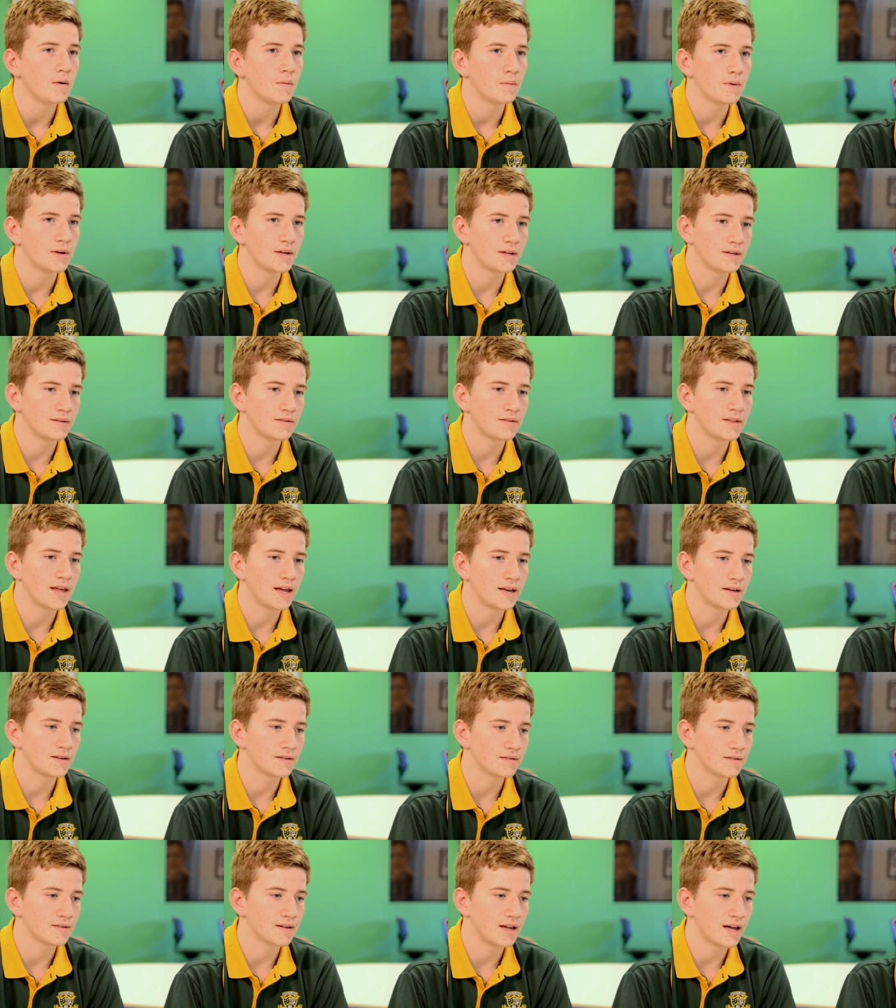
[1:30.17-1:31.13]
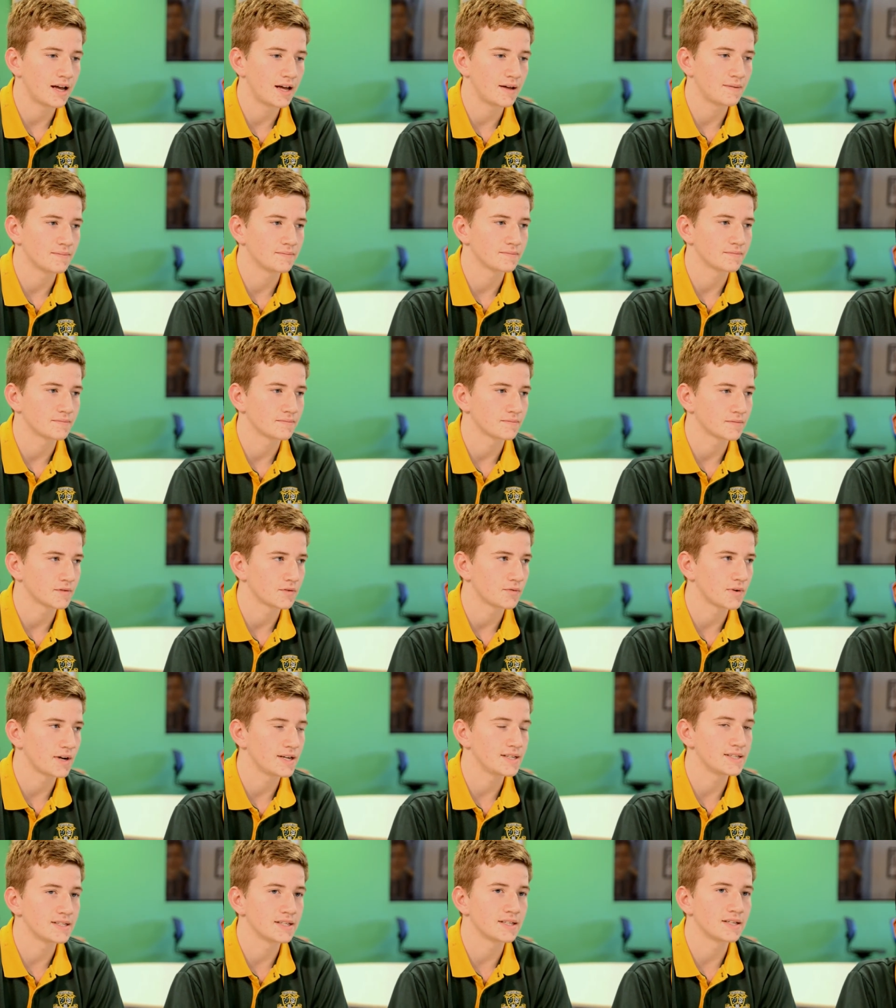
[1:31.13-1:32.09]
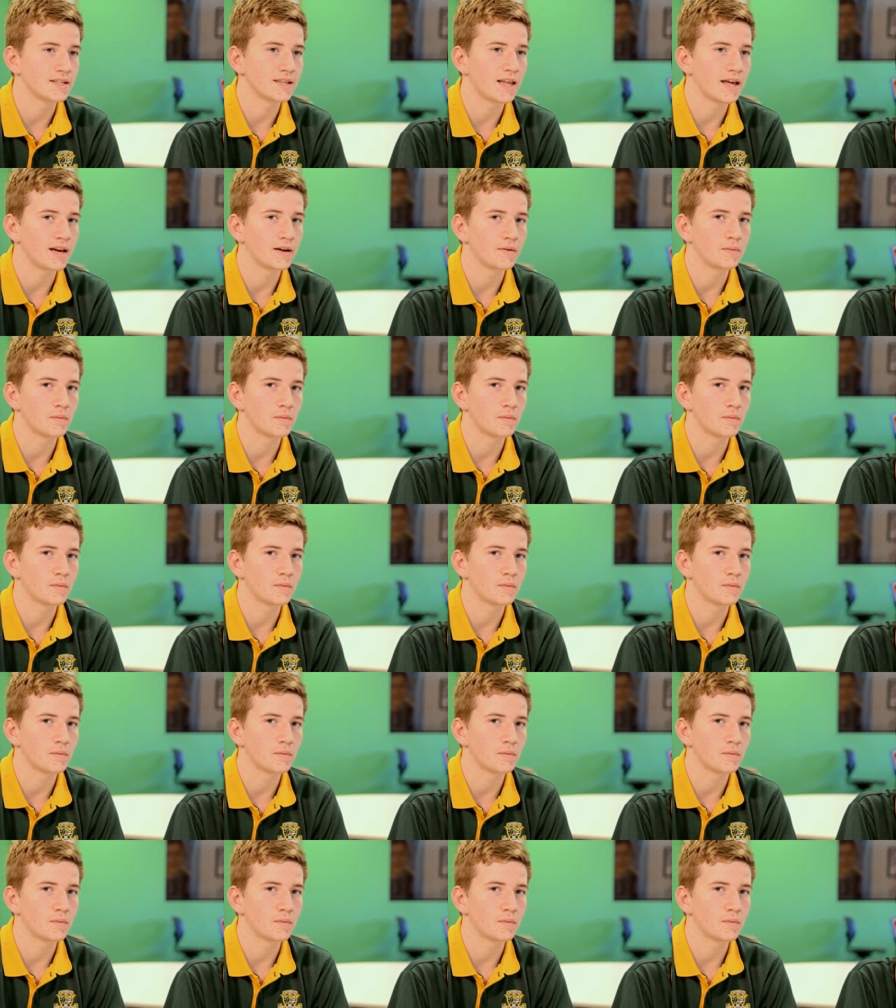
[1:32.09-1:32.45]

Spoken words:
We then reasoned that